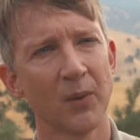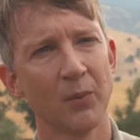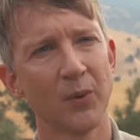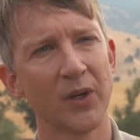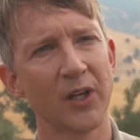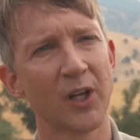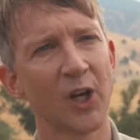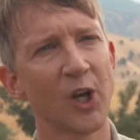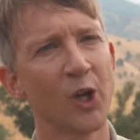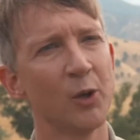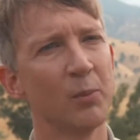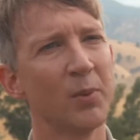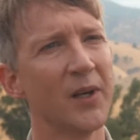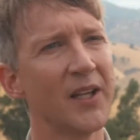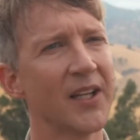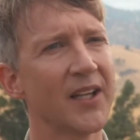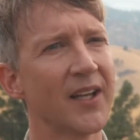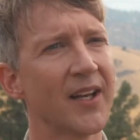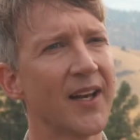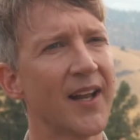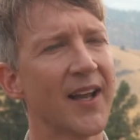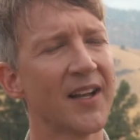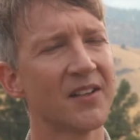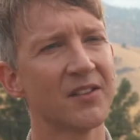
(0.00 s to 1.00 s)
we're globally
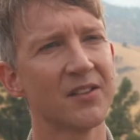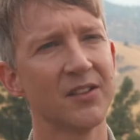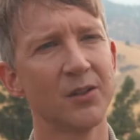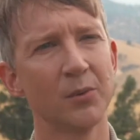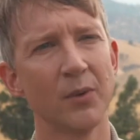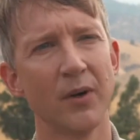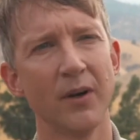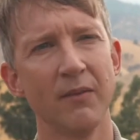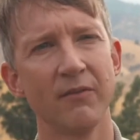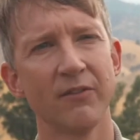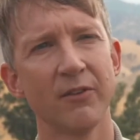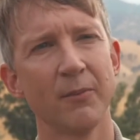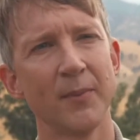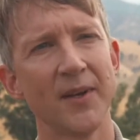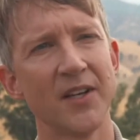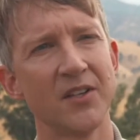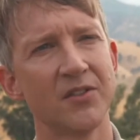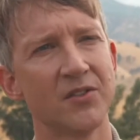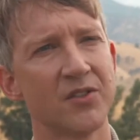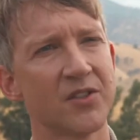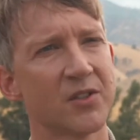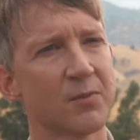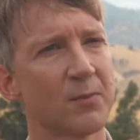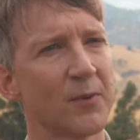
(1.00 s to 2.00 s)
connected, where
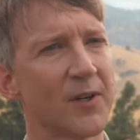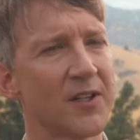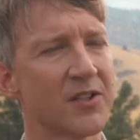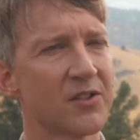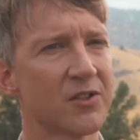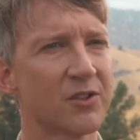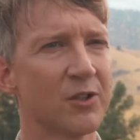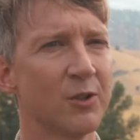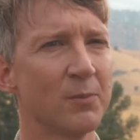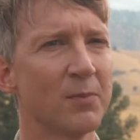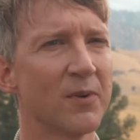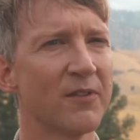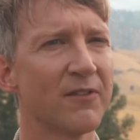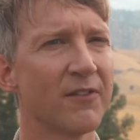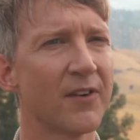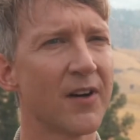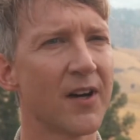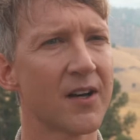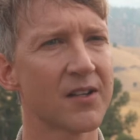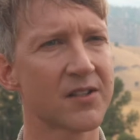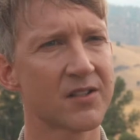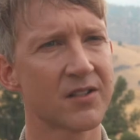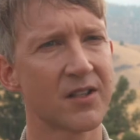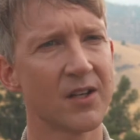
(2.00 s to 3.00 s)
information spreads super
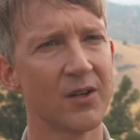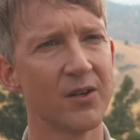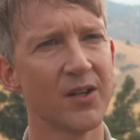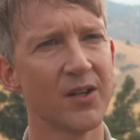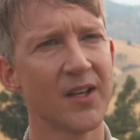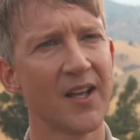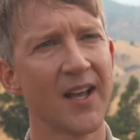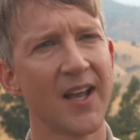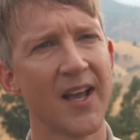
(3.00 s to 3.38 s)
fast, so